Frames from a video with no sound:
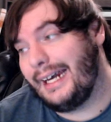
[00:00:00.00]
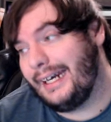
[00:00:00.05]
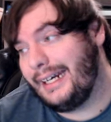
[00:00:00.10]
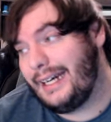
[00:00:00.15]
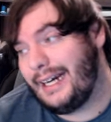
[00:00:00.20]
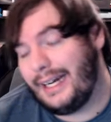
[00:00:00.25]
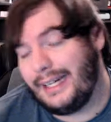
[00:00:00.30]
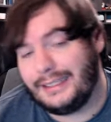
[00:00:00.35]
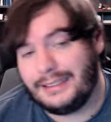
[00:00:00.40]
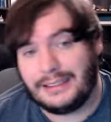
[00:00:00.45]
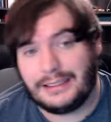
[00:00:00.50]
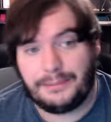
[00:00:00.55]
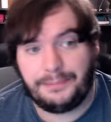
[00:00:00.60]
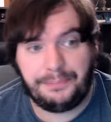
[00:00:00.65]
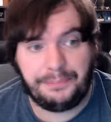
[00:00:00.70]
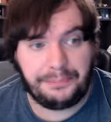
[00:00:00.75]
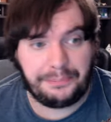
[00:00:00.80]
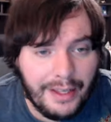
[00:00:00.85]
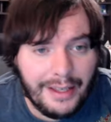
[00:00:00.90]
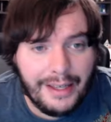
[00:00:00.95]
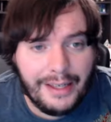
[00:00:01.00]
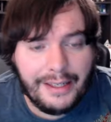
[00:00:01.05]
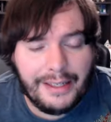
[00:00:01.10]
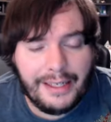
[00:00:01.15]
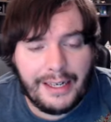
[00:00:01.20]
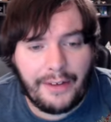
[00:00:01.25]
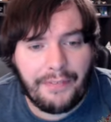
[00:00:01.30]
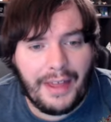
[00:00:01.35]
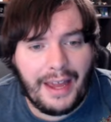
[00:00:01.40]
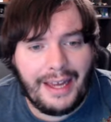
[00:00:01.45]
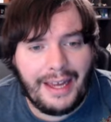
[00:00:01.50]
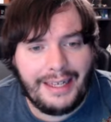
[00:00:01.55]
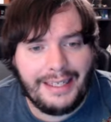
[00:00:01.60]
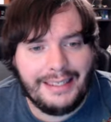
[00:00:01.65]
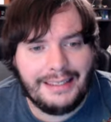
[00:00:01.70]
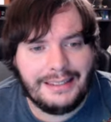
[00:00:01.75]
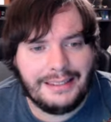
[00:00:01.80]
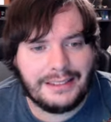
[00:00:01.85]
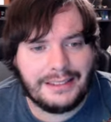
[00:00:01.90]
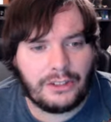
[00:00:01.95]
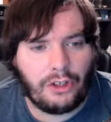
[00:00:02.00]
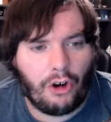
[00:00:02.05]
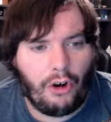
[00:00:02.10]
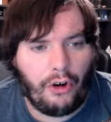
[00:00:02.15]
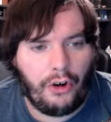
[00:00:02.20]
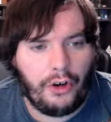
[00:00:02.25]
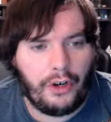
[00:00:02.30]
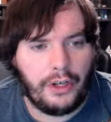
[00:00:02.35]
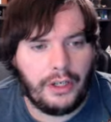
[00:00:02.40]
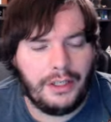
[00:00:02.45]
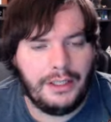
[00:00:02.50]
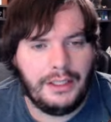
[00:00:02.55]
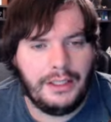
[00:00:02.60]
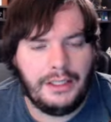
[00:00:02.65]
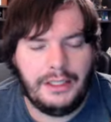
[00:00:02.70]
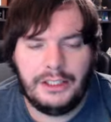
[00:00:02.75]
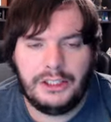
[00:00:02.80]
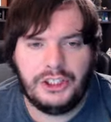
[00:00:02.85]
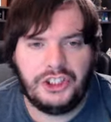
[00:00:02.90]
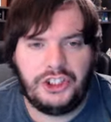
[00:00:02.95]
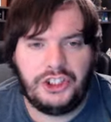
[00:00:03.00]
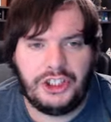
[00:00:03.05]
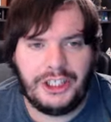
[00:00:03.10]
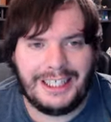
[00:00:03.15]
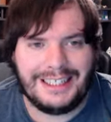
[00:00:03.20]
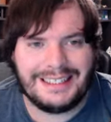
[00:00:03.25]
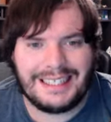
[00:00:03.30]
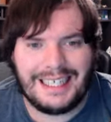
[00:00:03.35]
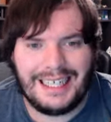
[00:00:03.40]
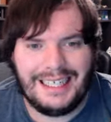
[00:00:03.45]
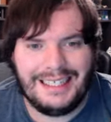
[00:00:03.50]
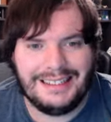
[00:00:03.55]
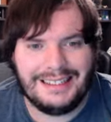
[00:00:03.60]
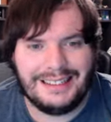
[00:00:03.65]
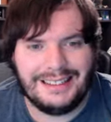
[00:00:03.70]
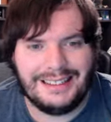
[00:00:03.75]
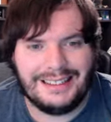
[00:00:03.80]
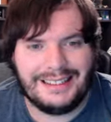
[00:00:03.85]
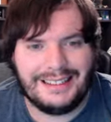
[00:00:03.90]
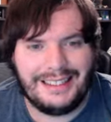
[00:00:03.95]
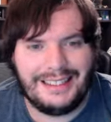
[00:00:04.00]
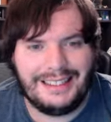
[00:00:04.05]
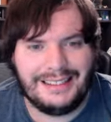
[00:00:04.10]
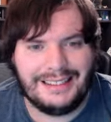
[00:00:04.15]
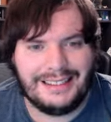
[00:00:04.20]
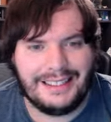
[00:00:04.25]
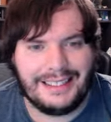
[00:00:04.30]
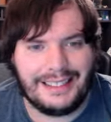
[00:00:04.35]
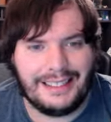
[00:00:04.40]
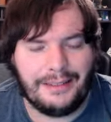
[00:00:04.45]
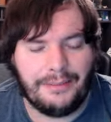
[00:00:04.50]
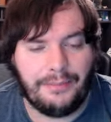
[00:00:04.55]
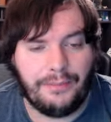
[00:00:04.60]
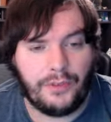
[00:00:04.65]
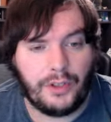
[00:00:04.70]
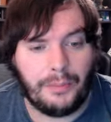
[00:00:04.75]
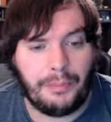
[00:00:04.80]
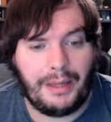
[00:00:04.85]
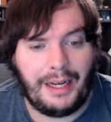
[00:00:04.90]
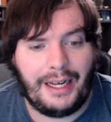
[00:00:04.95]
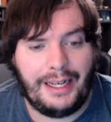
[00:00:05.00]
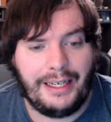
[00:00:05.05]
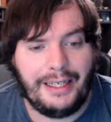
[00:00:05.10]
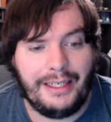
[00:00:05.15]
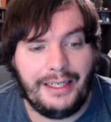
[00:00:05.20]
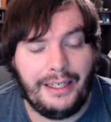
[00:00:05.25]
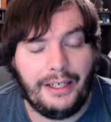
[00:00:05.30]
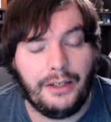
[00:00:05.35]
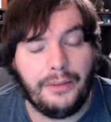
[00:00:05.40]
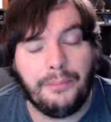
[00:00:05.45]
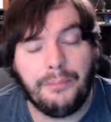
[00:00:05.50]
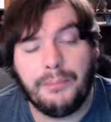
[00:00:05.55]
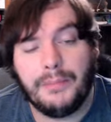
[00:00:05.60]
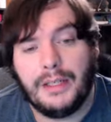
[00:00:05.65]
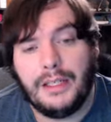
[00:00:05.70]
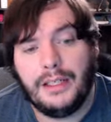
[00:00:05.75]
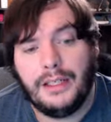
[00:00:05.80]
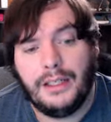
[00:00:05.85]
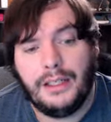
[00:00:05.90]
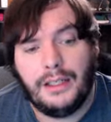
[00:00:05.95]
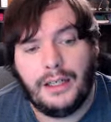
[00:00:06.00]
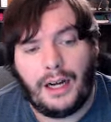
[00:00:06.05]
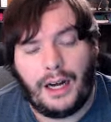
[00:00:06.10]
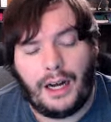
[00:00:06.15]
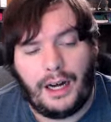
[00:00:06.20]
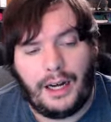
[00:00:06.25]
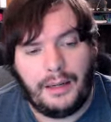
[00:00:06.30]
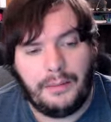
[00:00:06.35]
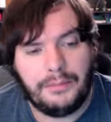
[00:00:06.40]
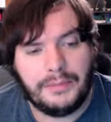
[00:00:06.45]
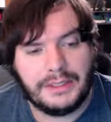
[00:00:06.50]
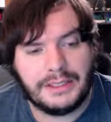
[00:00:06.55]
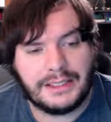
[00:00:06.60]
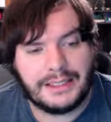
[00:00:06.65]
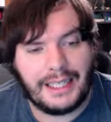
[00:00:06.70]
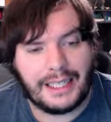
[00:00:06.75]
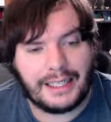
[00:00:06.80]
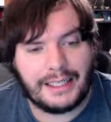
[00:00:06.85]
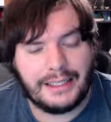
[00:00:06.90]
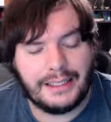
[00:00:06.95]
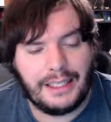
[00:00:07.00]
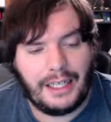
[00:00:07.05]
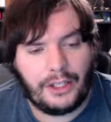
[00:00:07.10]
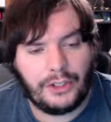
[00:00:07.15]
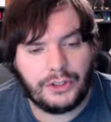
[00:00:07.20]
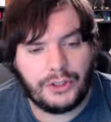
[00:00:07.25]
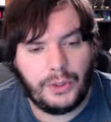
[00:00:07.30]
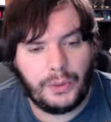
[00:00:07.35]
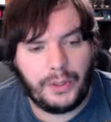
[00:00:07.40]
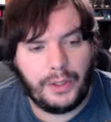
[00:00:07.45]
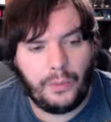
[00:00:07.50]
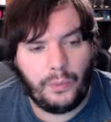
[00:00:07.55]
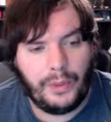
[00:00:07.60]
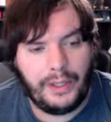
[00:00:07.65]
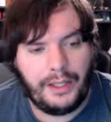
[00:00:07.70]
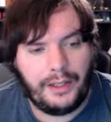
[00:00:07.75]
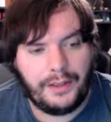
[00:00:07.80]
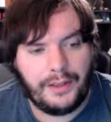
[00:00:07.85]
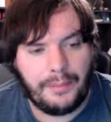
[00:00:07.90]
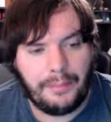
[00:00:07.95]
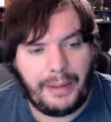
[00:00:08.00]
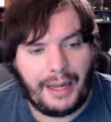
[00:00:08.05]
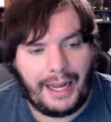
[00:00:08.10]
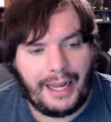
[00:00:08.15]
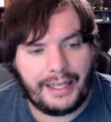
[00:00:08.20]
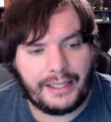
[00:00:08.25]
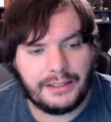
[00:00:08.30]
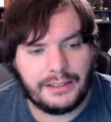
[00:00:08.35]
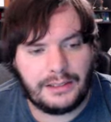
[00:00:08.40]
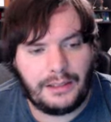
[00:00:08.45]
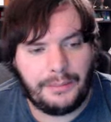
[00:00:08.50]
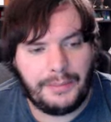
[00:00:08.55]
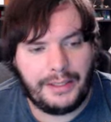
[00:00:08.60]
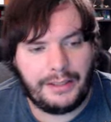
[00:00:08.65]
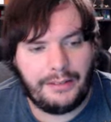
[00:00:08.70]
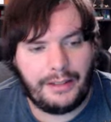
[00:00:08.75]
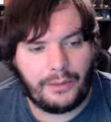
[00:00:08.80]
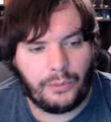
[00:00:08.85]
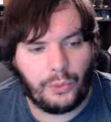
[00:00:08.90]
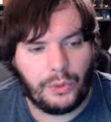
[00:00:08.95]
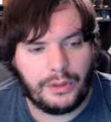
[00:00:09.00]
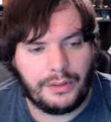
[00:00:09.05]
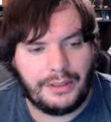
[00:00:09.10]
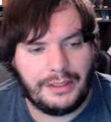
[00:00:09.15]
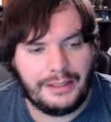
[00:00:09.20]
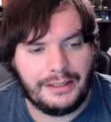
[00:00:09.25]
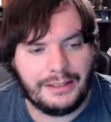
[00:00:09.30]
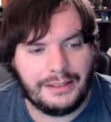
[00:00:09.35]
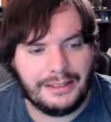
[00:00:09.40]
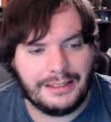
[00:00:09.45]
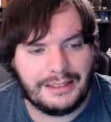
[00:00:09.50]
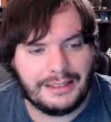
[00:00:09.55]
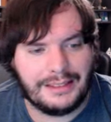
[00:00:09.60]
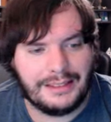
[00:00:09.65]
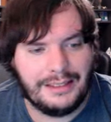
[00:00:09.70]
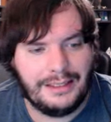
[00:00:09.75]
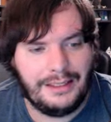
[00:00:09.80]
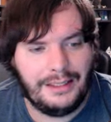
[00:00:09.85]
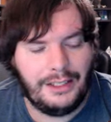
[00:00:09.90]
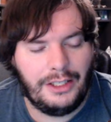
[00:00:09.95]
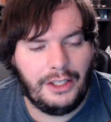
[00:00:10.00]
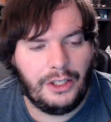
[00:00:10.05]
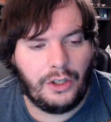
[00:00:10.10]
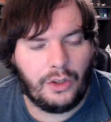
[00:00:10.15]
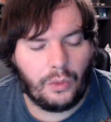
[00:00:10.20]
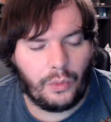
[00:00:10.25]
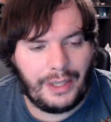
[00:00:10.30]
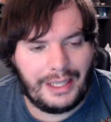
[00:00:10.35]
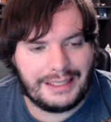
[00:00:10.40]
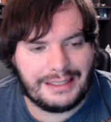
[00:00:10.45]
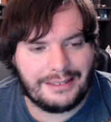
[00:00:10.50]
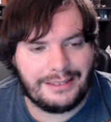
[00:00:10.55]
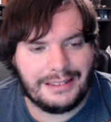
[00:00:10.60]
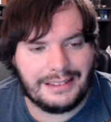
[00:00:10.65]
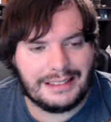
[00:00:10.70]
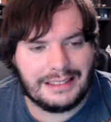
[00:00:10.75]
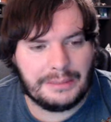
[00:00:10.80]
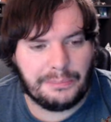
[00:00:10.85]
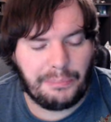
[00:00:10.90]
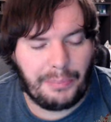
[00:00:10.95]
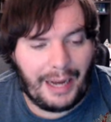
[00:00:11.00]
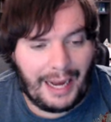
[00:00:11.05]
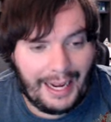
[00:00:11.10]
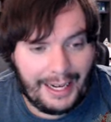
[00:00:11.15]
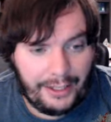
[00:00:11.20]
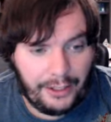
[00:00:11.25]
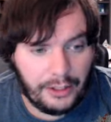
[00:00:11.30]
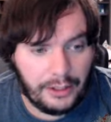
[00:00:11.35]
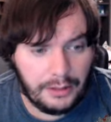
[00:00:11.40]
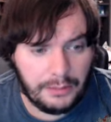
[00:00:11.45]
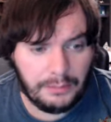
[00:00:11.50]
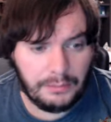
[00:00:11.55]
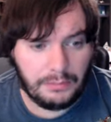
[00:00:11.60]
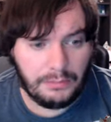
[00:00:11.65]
nice. Now that is our Jeskai Ascendancy for Pioneer. Um, this deck also can win on the back of something like Relentless Restless Spire,